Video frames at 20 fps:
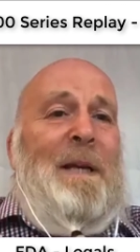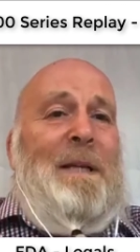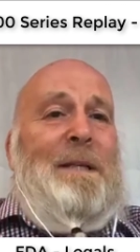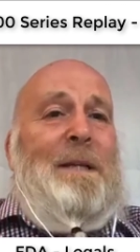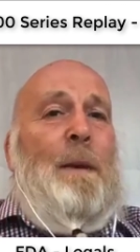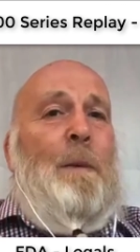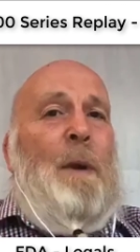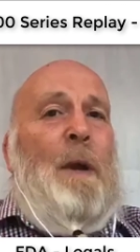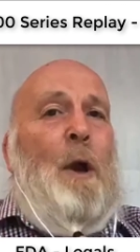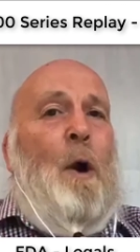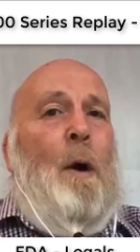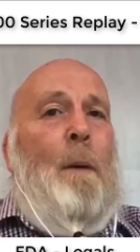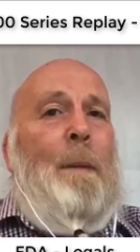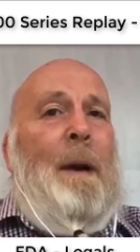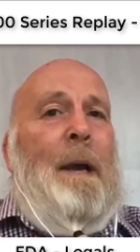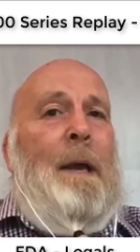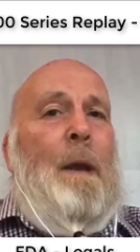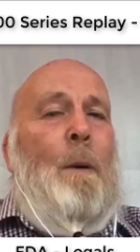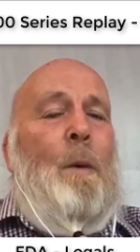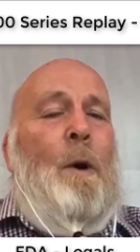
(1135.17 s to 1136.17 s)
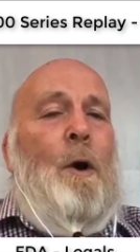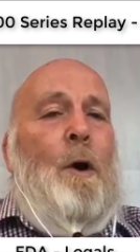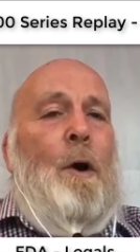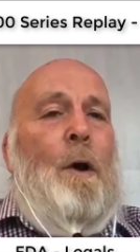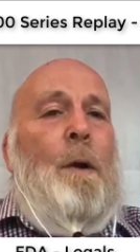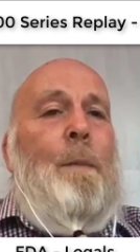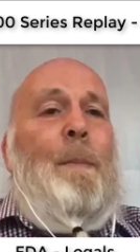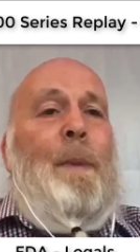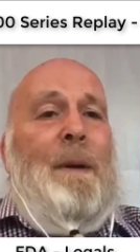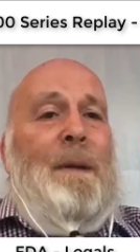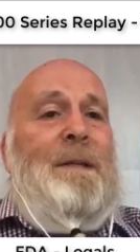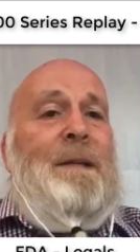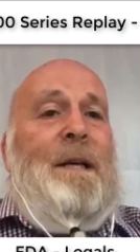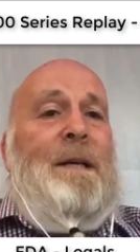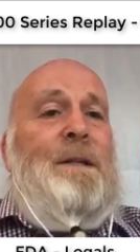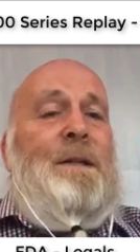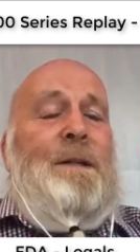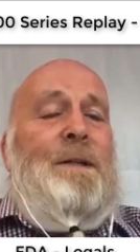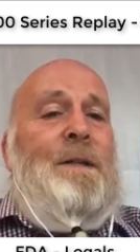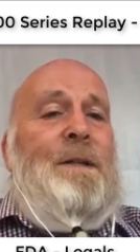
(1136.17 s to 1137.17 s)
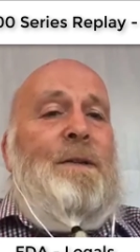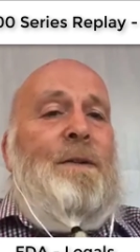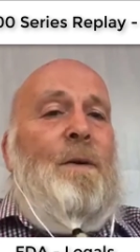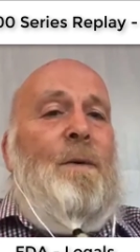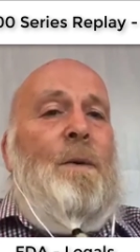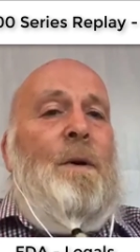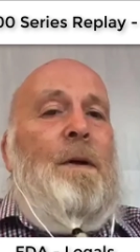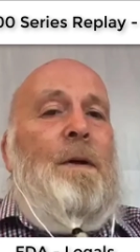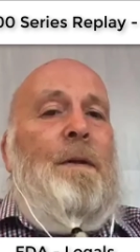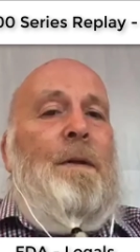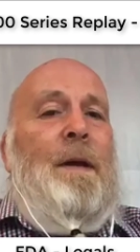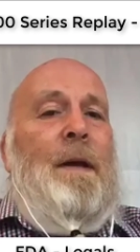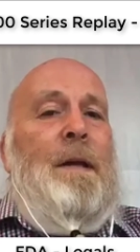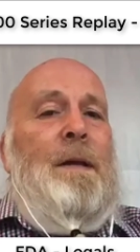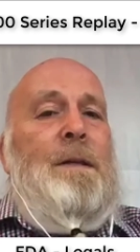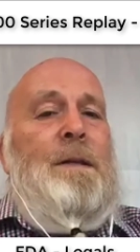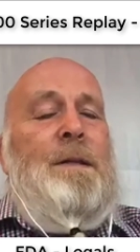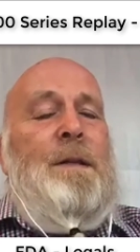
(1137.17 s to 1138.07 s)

mean to say we can't make it work, but it's actually just not worth it.